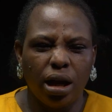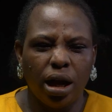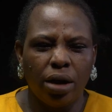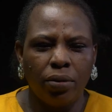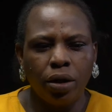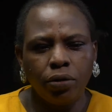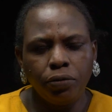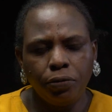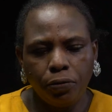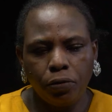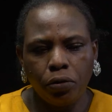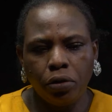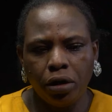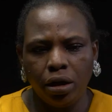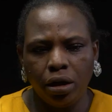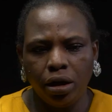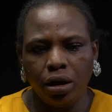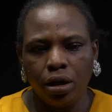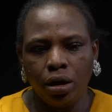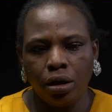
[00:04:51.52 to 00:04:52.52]
Around 4
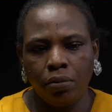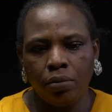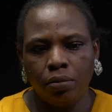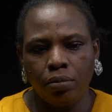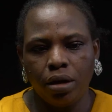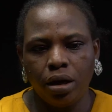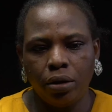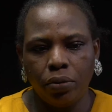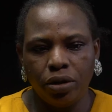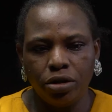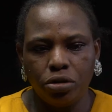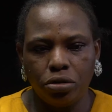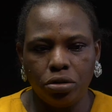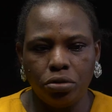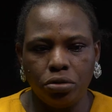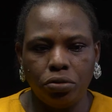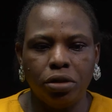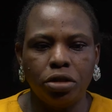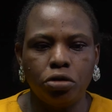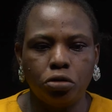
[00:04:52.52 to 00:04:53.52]
a.m., I went to
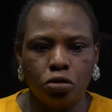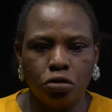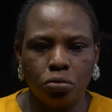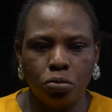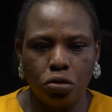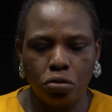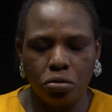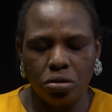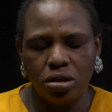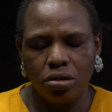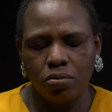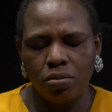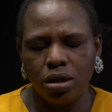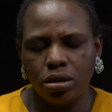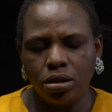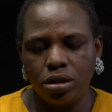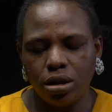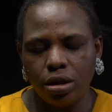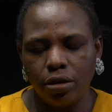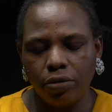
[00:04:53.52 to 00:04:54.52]
the restroom to use
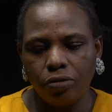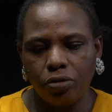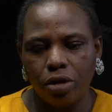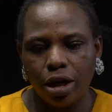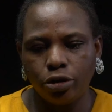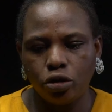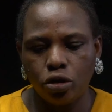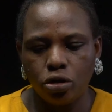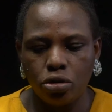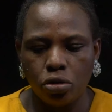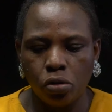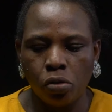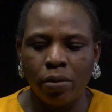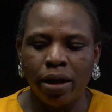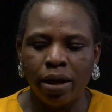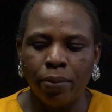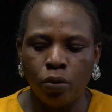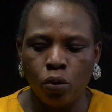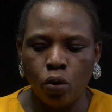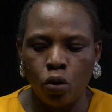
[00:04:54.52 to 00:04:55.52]
myself. I just saw
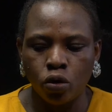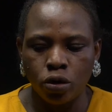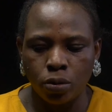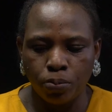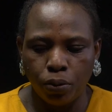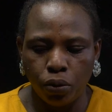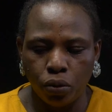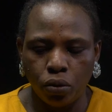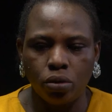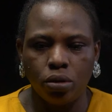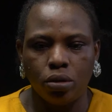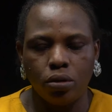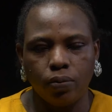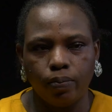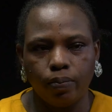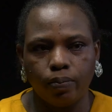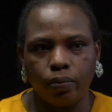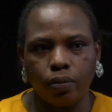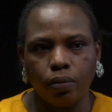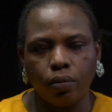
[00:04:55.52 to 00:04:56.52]
my mucus plug
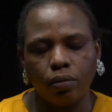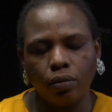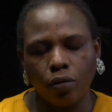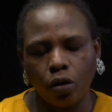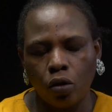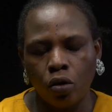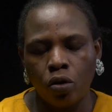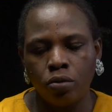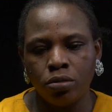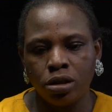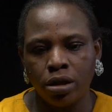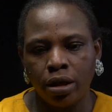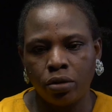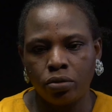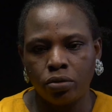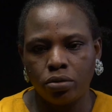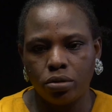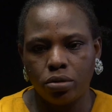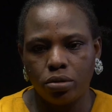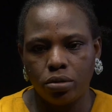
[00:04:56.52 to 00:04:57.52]
comes
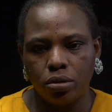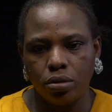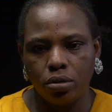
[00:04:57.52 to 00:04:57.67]
out.